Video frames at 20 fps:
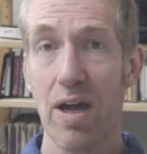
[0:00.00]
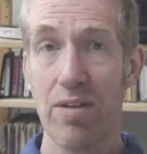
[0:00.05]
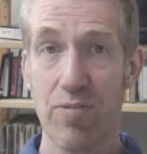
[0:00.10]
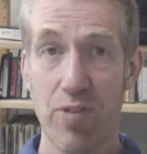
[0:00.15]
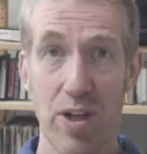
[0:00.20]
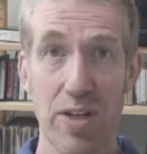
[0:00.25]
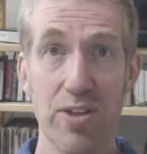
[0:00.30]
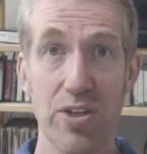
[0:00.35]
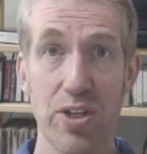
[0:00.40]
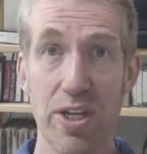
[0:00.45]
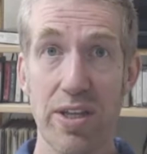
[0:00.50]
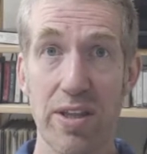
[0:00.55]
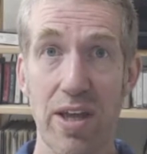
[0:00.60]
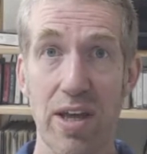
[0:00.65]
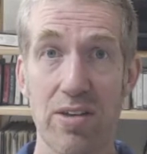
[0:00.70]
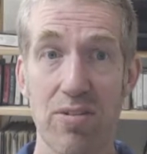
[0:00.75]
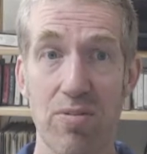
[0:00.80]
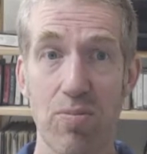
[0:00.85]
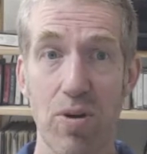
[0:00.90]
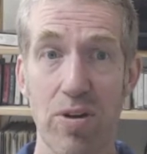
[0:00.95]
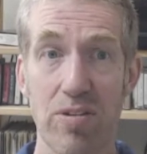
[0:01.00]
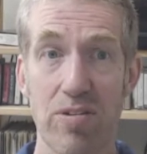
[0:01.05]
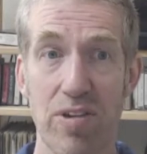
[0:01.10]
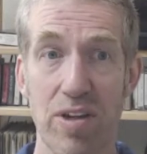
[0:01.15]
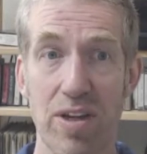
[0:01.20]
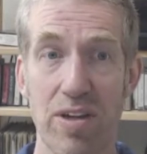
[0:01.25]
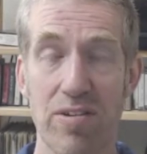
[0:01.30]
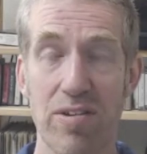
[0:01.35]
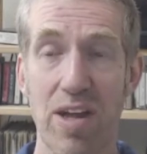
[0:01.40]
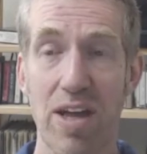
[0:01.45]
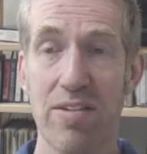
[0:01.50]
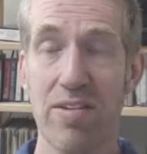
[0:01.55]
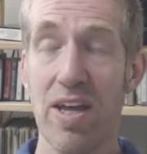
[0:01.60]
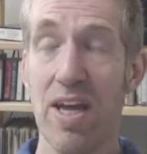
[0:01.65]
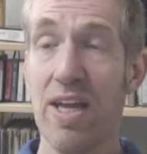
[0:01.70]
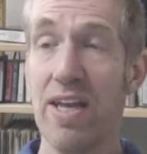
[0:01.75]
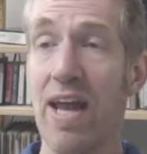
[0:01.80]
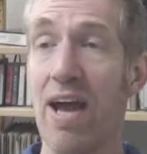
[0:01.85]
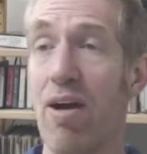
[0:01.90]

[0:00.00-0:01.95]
Essentially, that's what Singer says.